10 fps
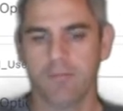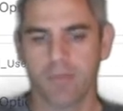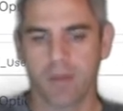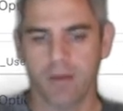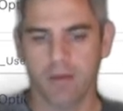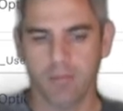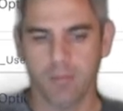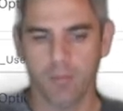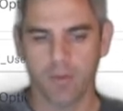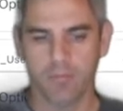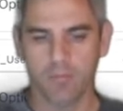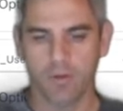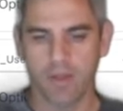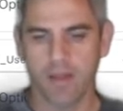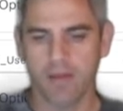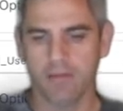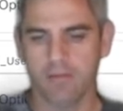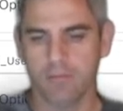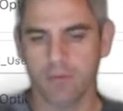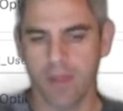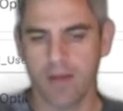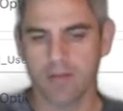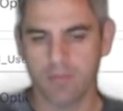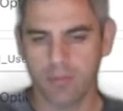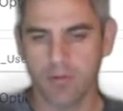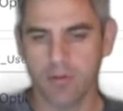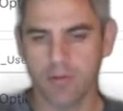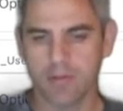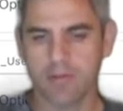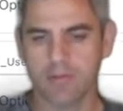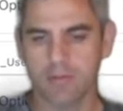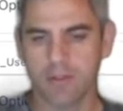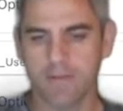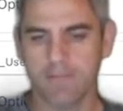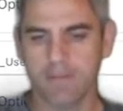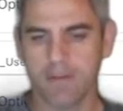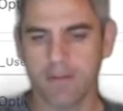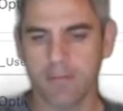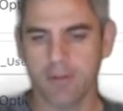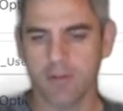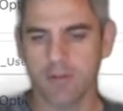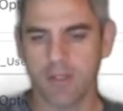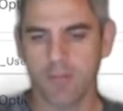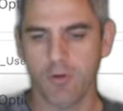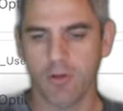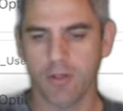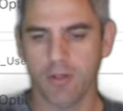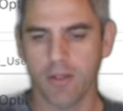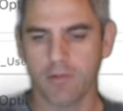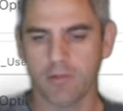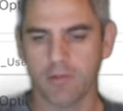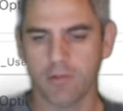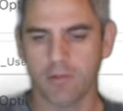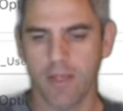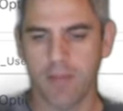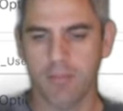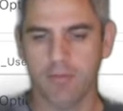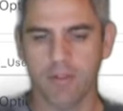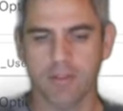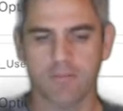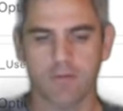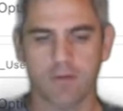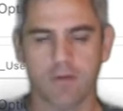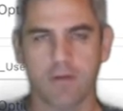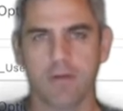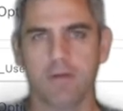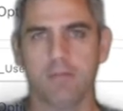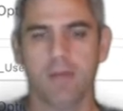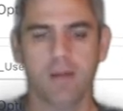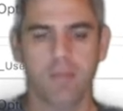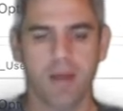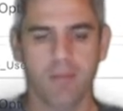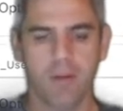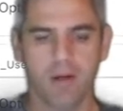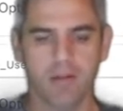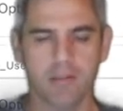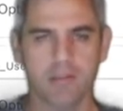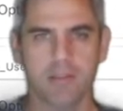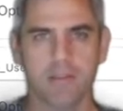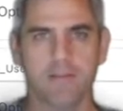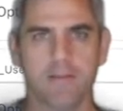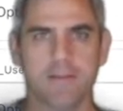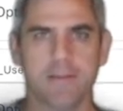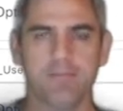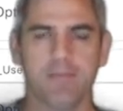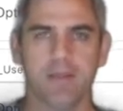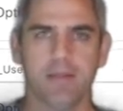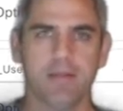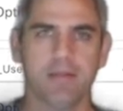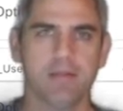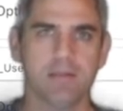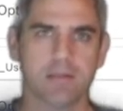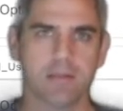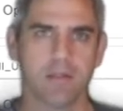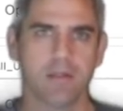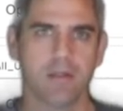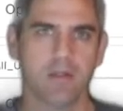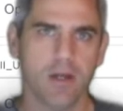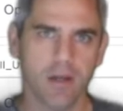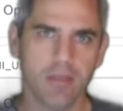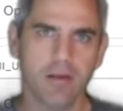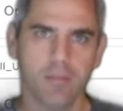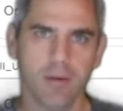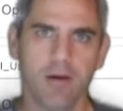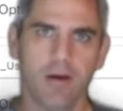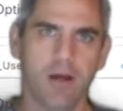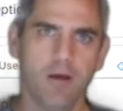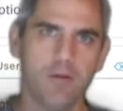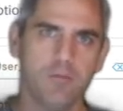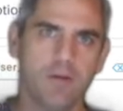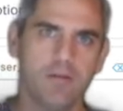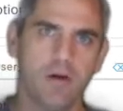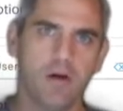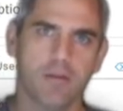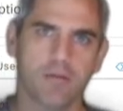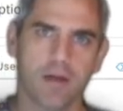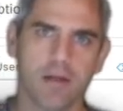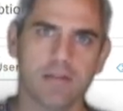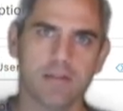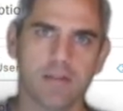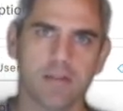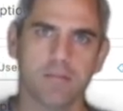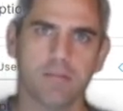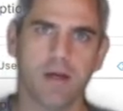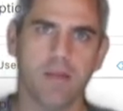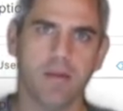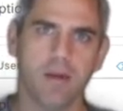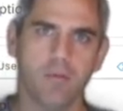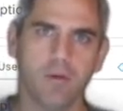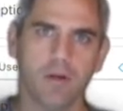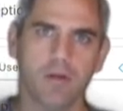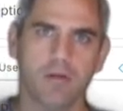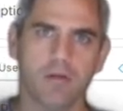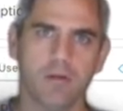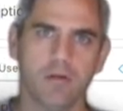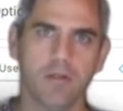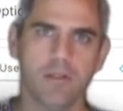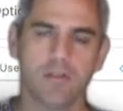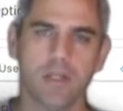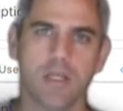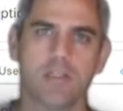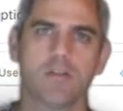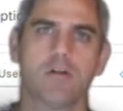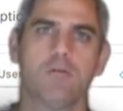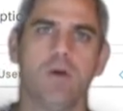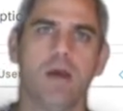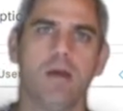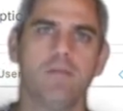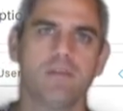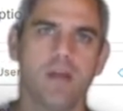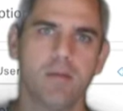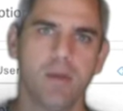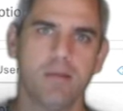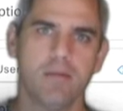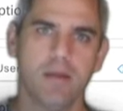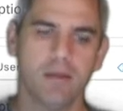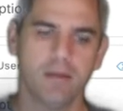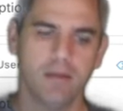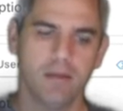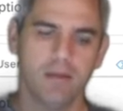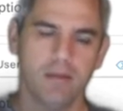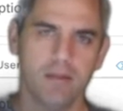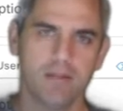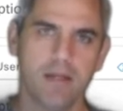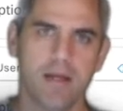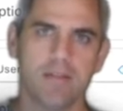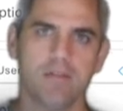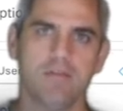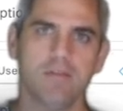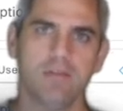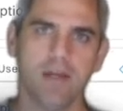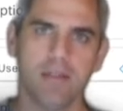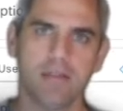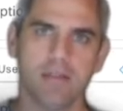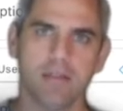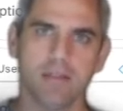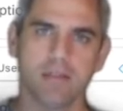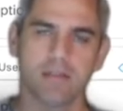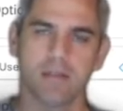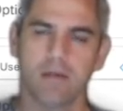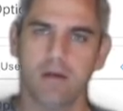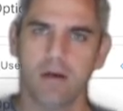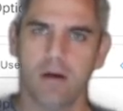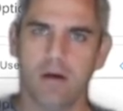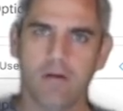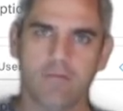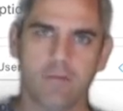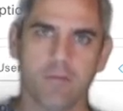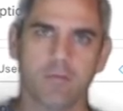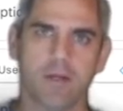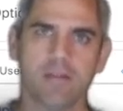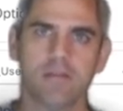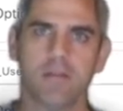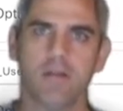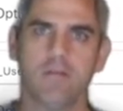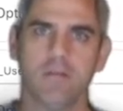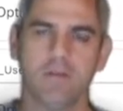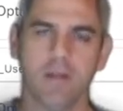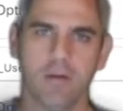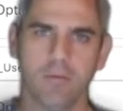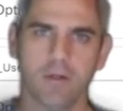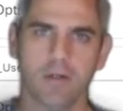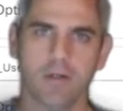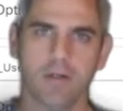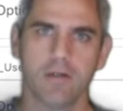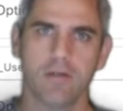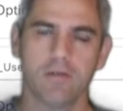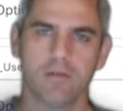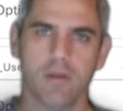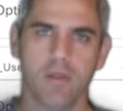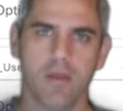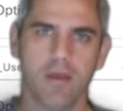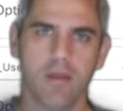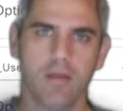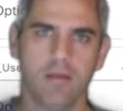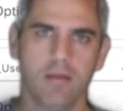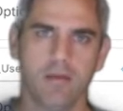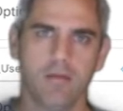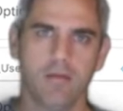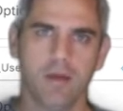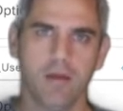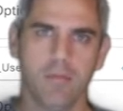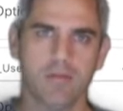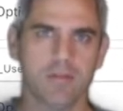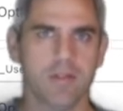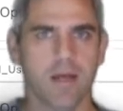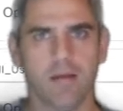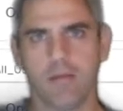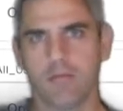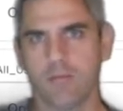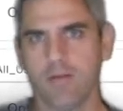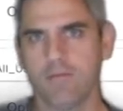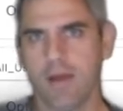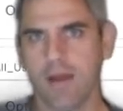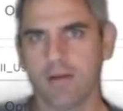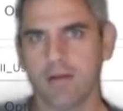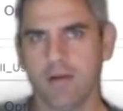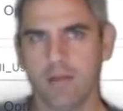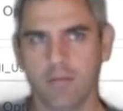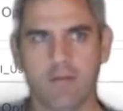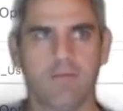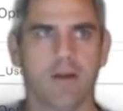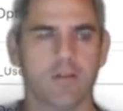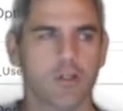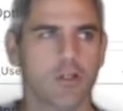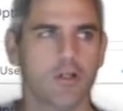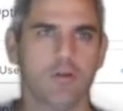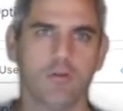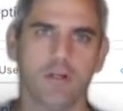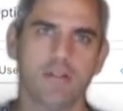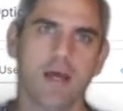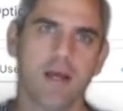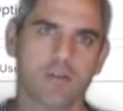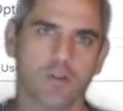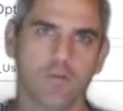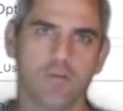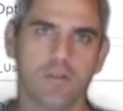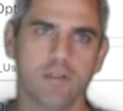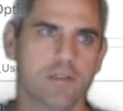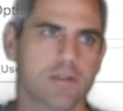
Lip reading: But where that is important, right? And you can see I'm only looking at internal endpoints for my MAB policy. Is you ought to think about how you want to authorize them on the network. Is there a way of segmenting these kinds of devices off from the rest of the network so that this is not a threat vector or attack surface